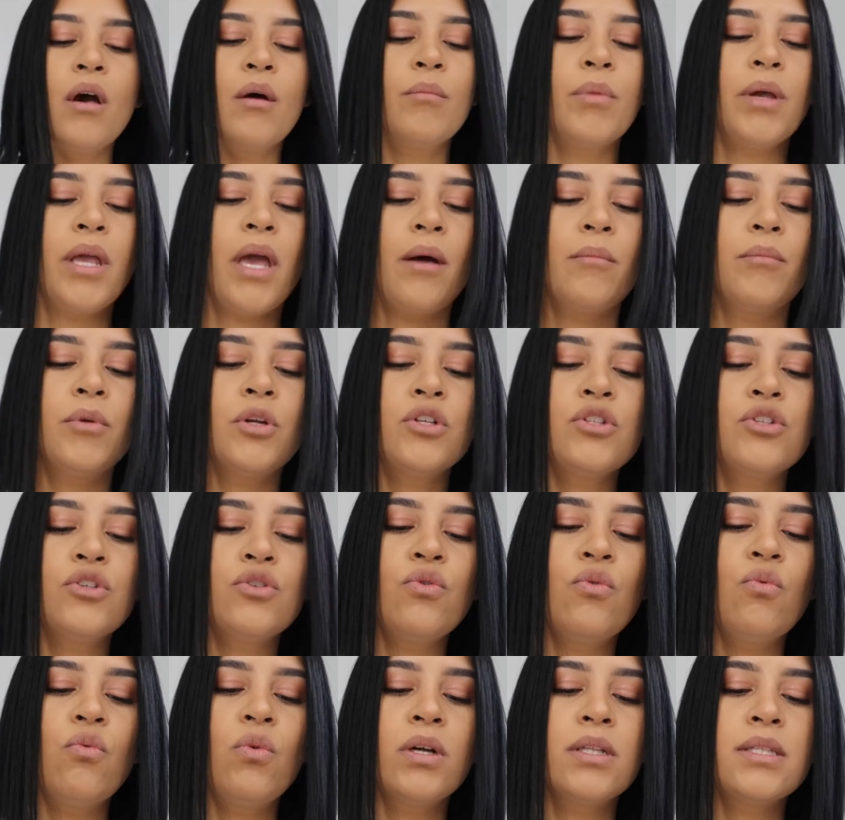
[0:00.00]
But yeah, I'm gonna
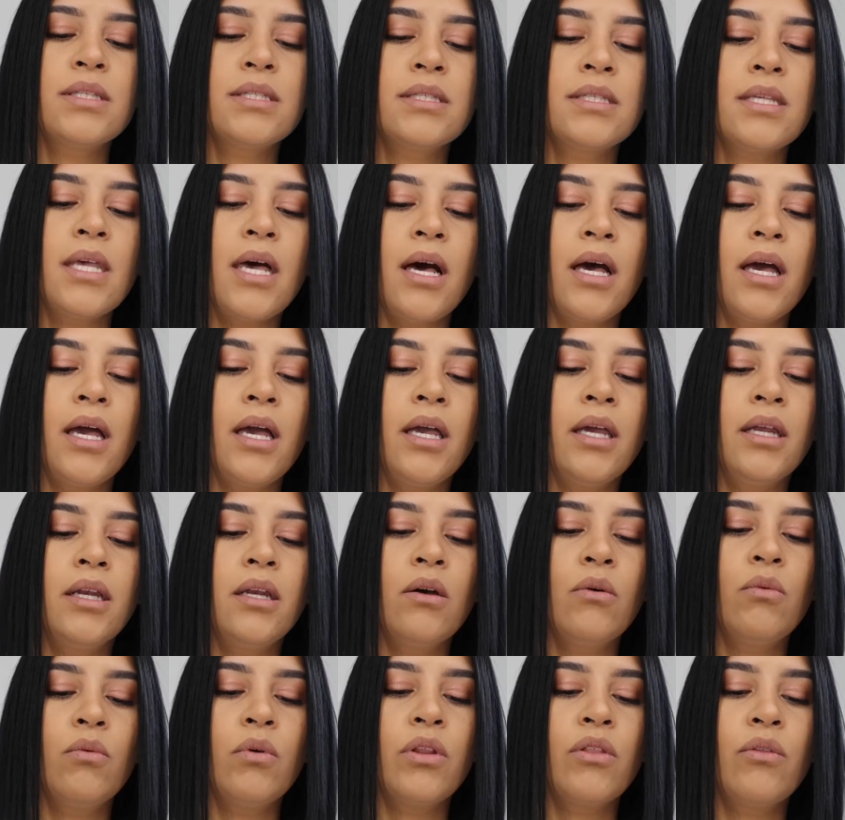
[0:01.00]
do one
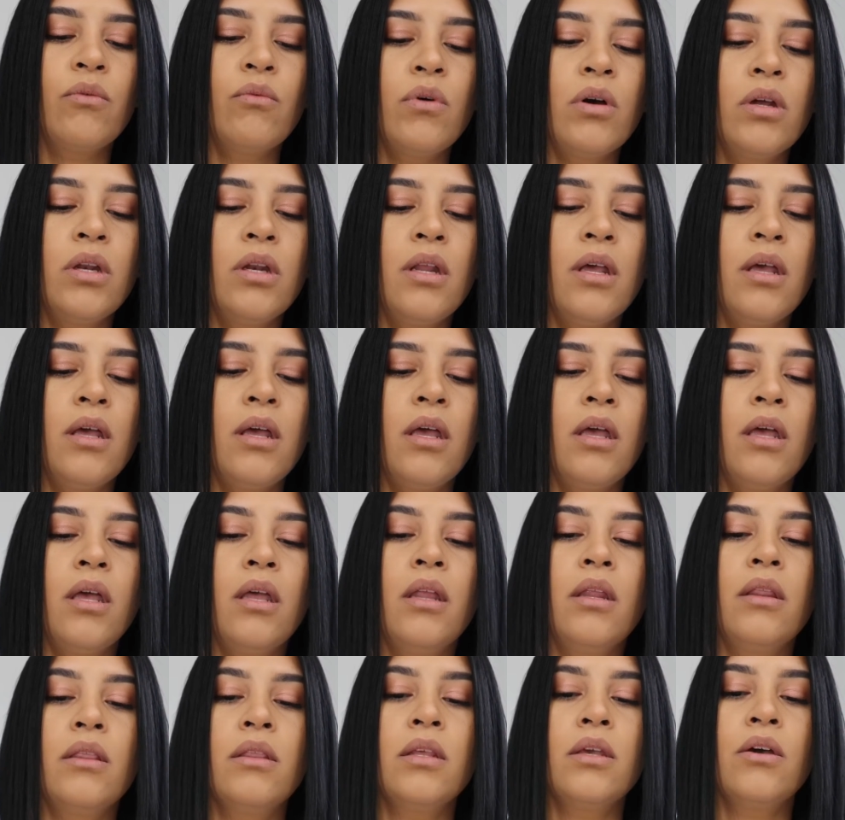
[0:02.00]
side with one
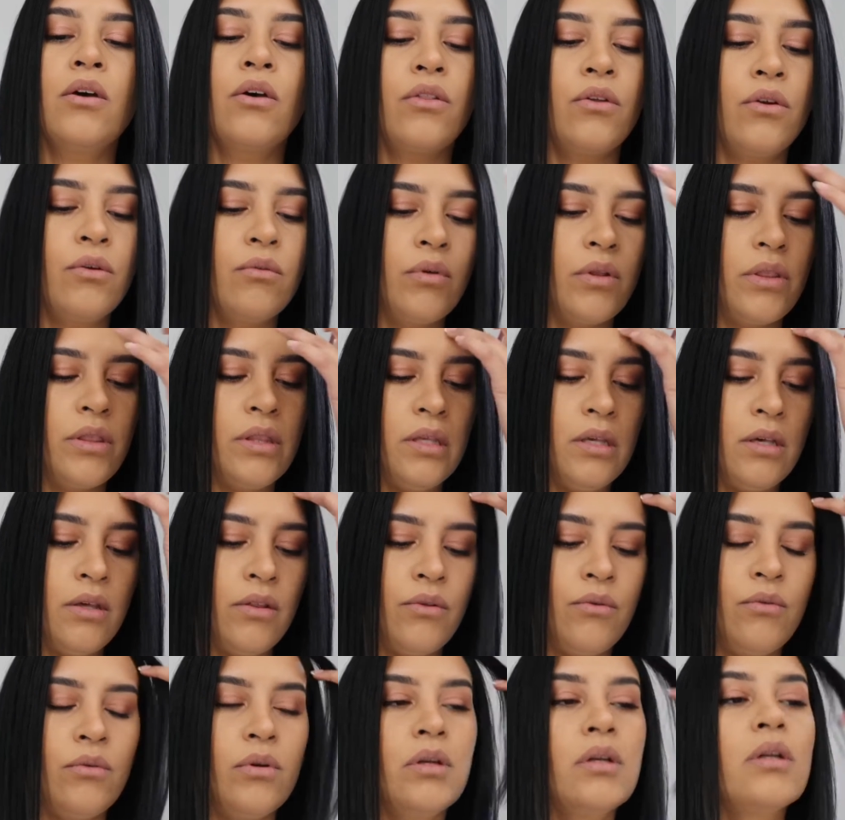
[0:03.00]
and the other with the
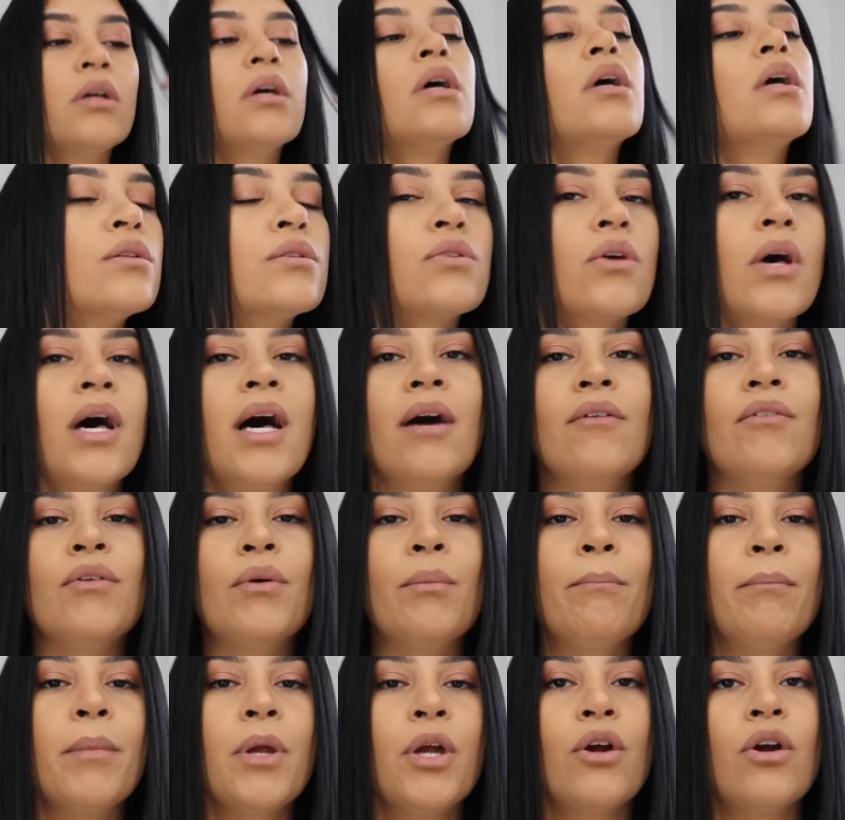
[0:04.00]
other one. So I have a
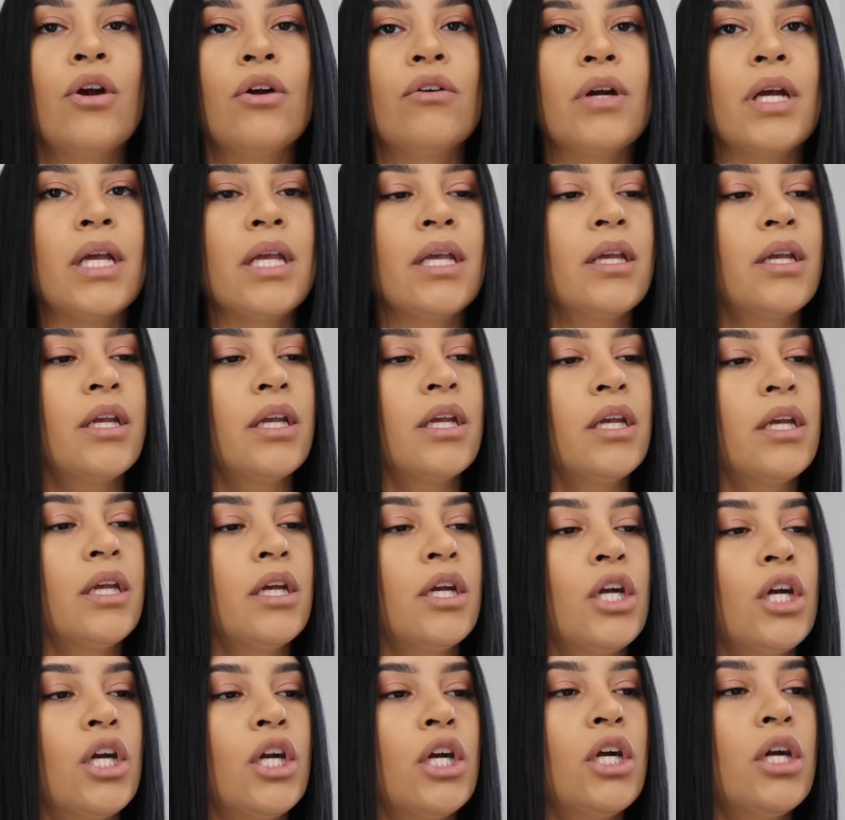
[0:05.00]
mirror right
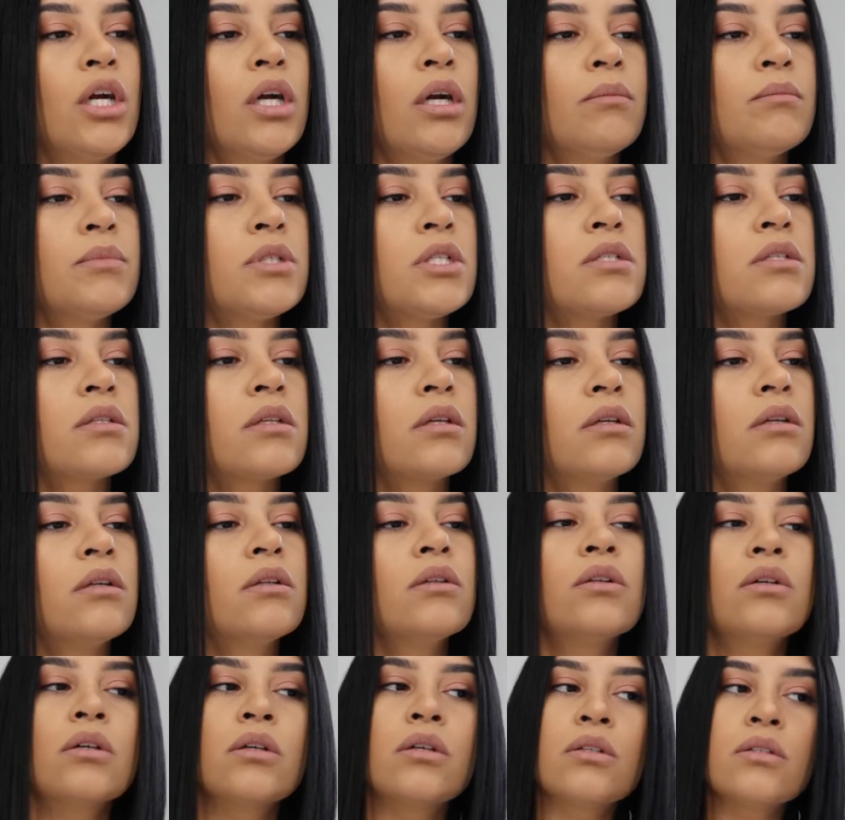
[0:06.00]
here. I'm just gonna
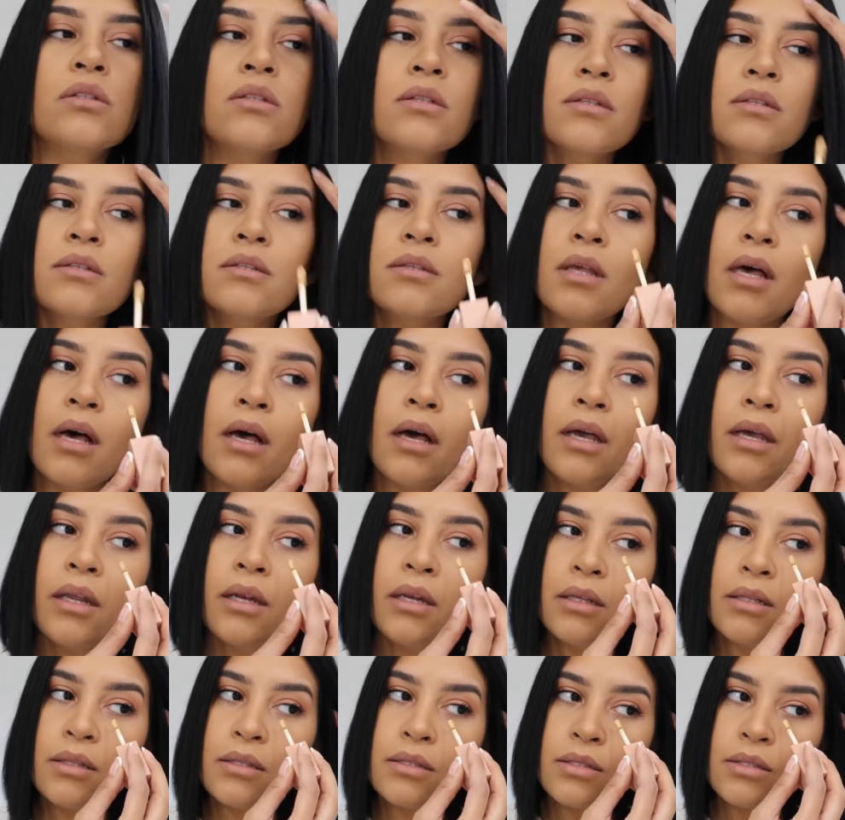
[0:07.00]
look to the
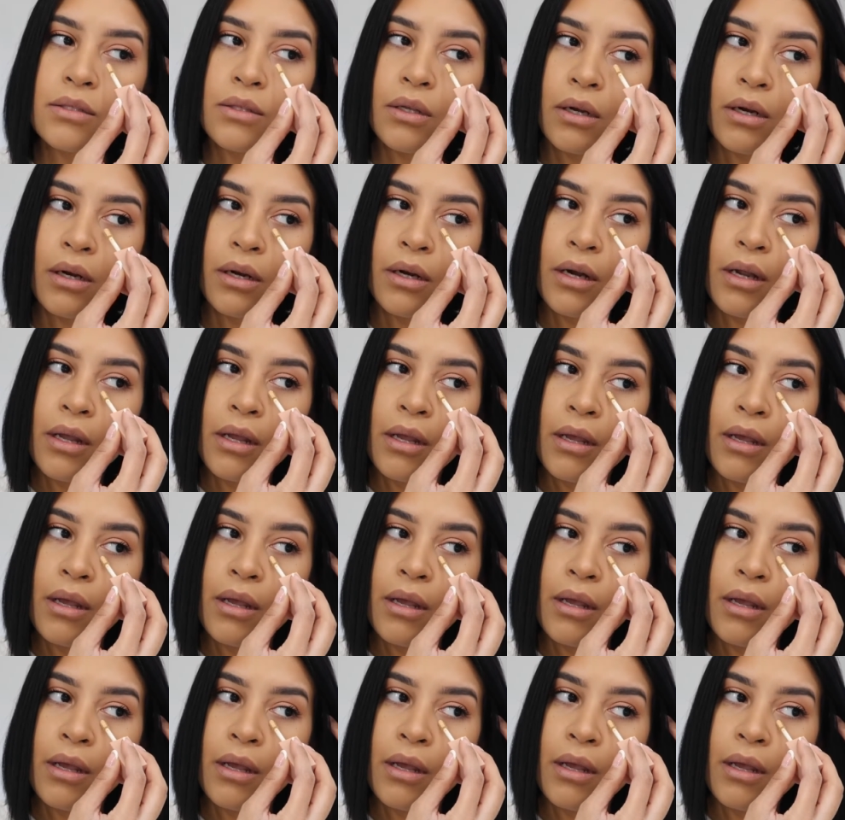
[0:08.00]
side and start